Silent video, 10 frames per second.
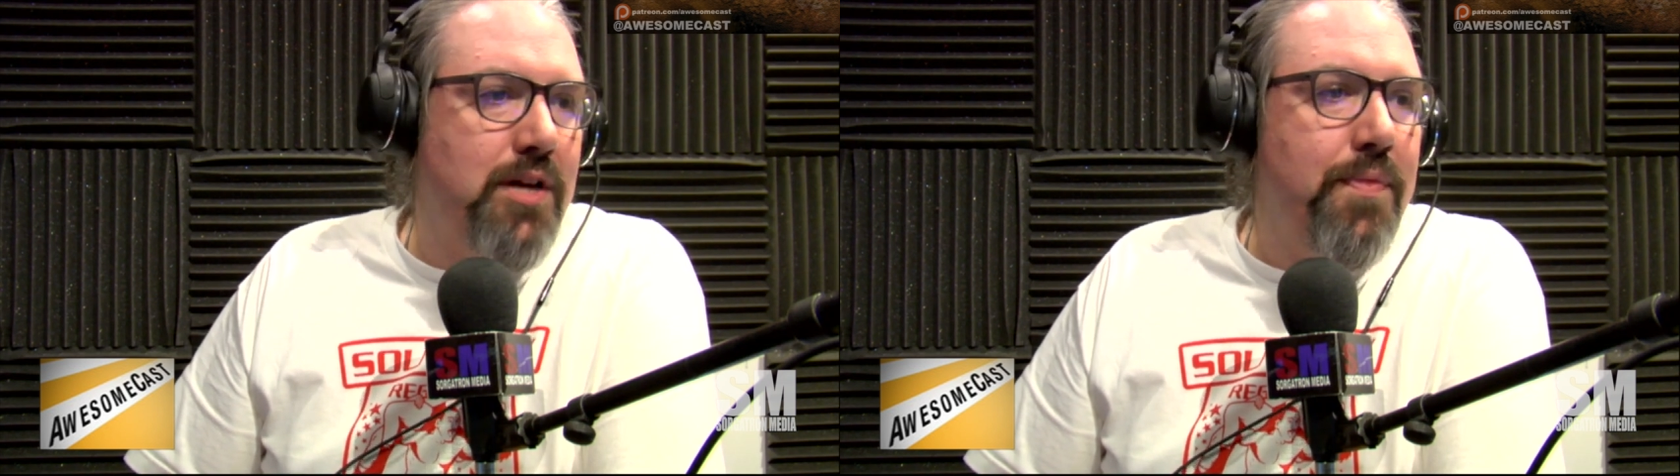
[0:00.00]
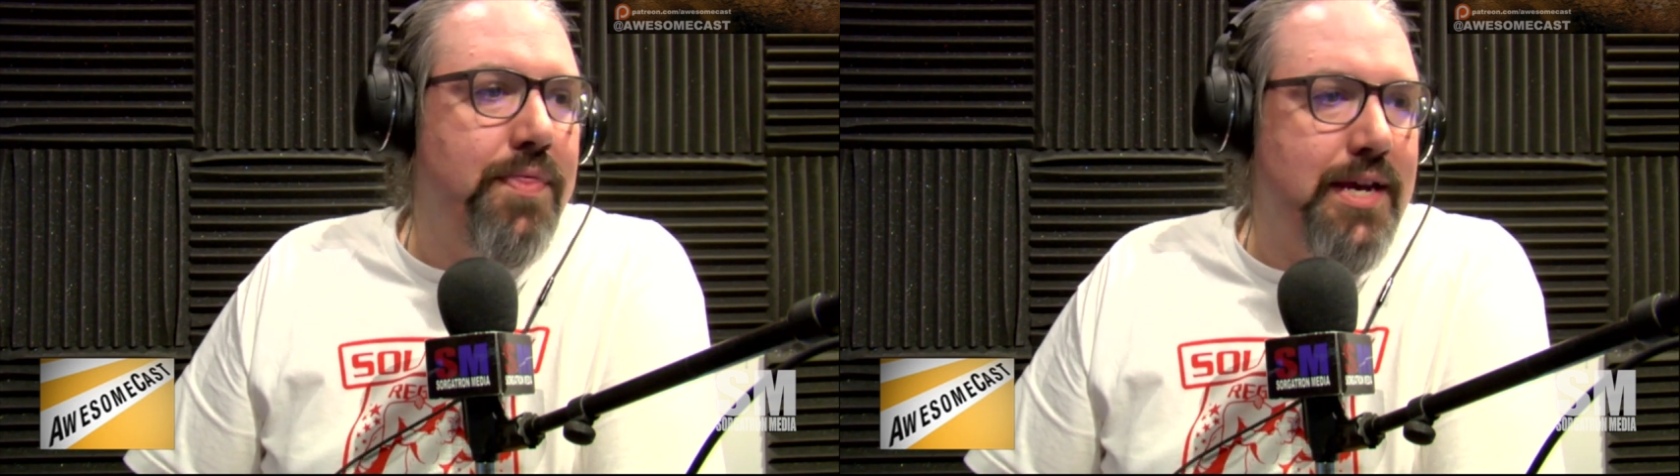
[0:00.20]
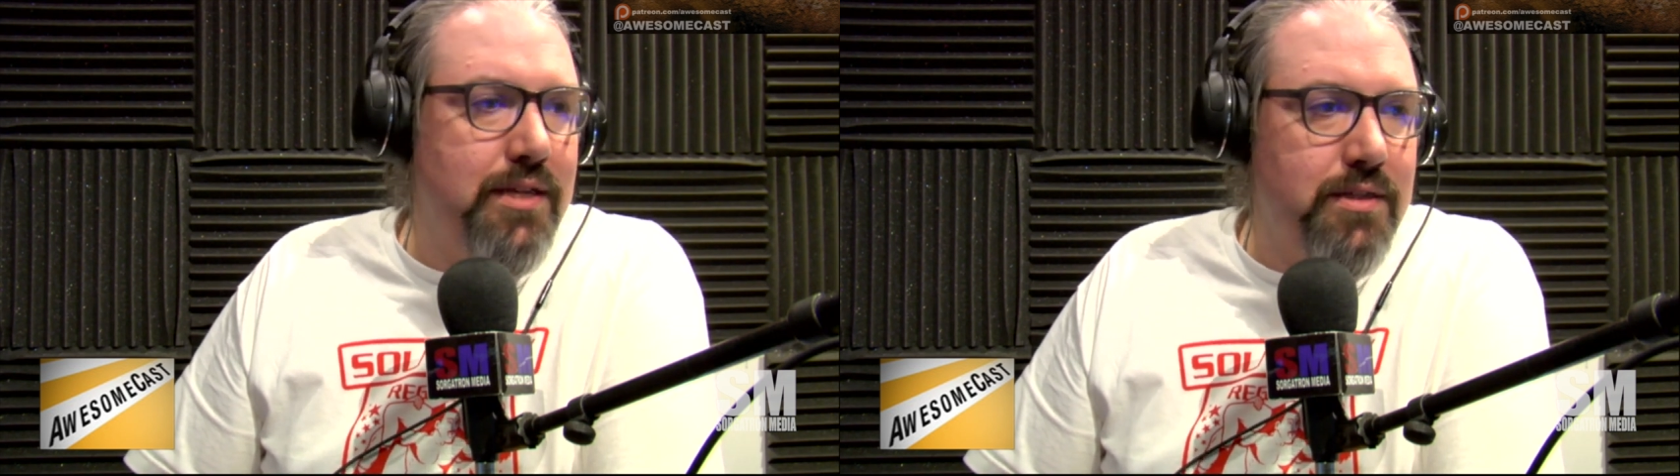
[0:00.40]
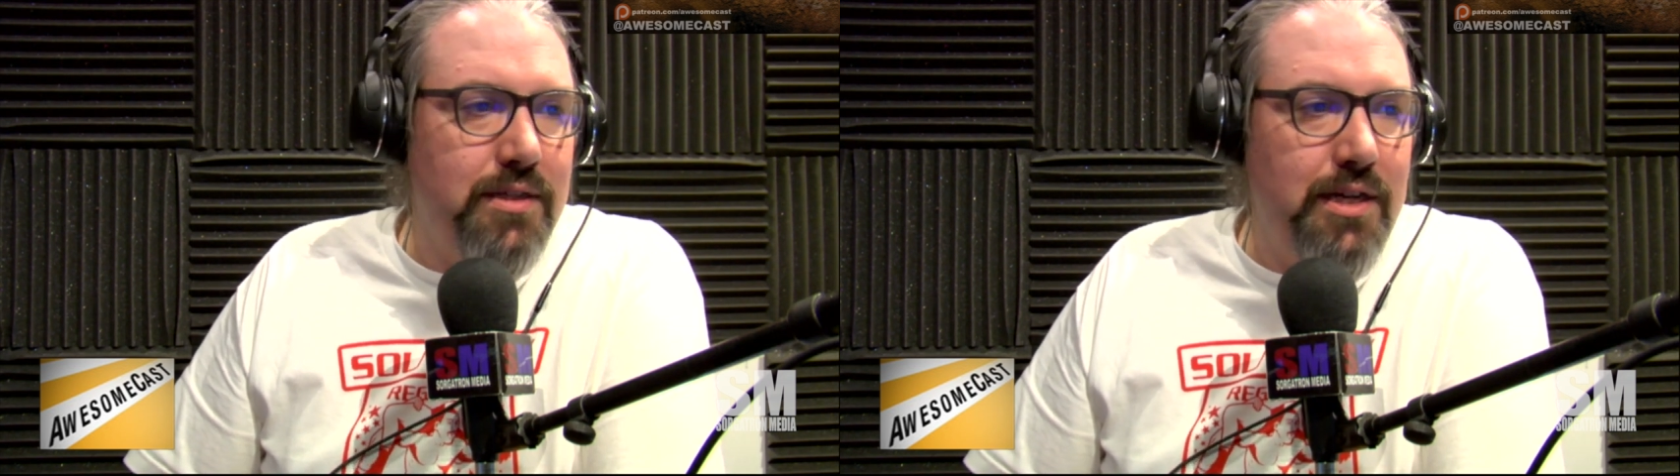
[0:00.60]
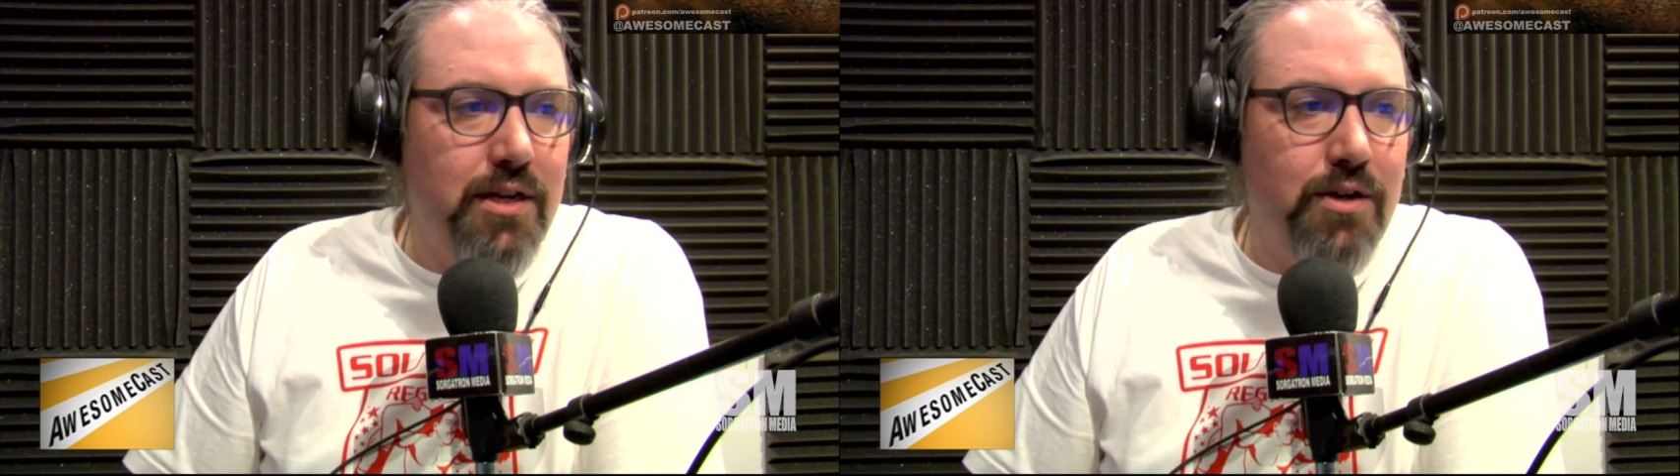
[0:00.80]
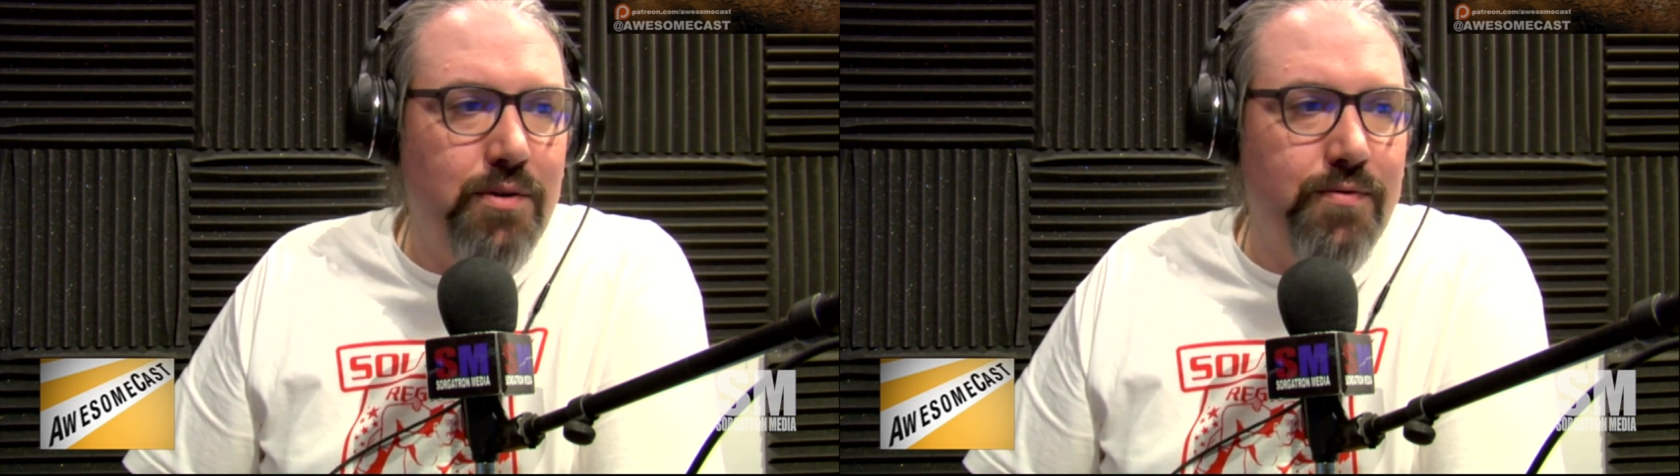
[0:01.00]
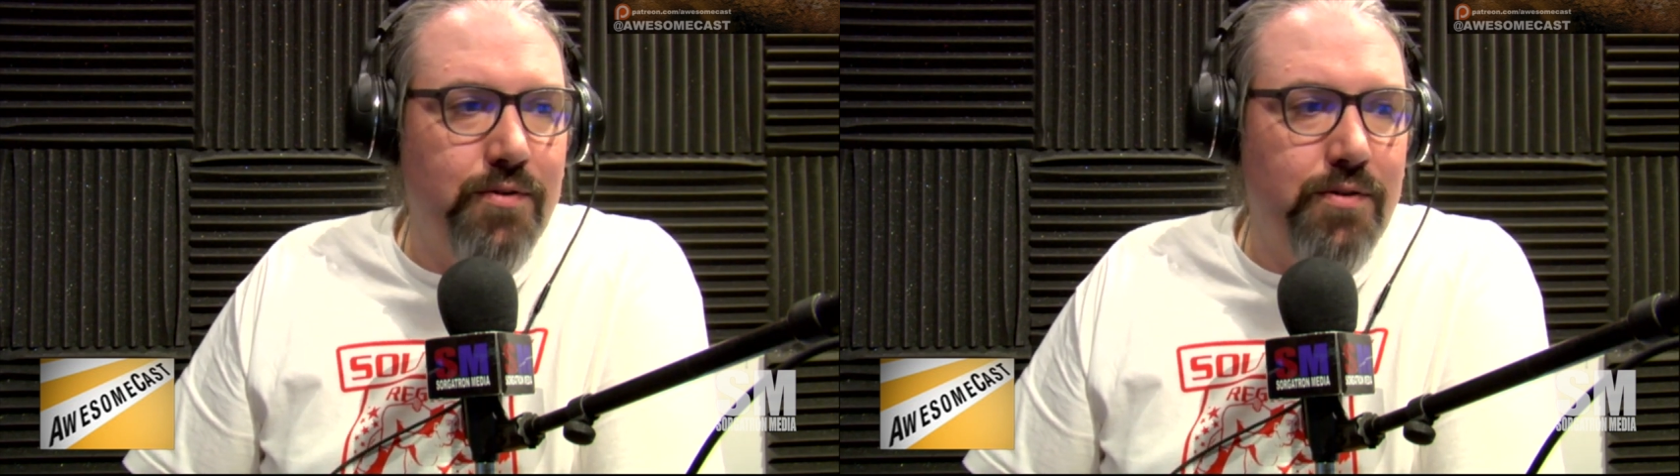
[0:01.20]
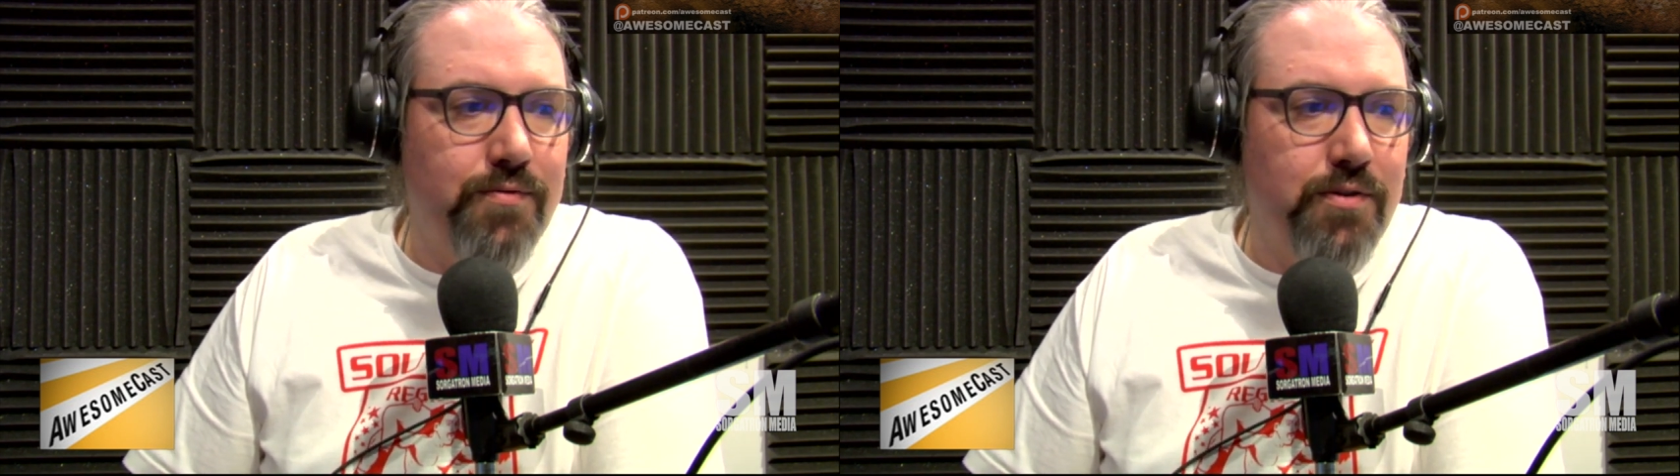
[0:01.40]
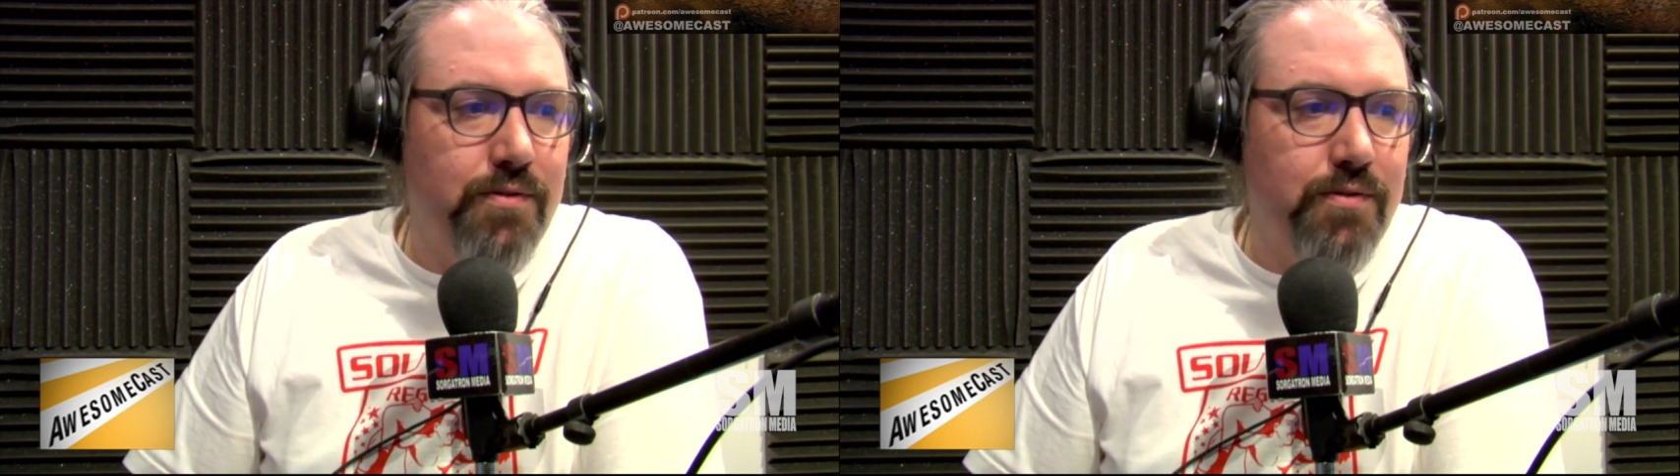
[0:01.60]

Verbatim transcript: done things, you know, for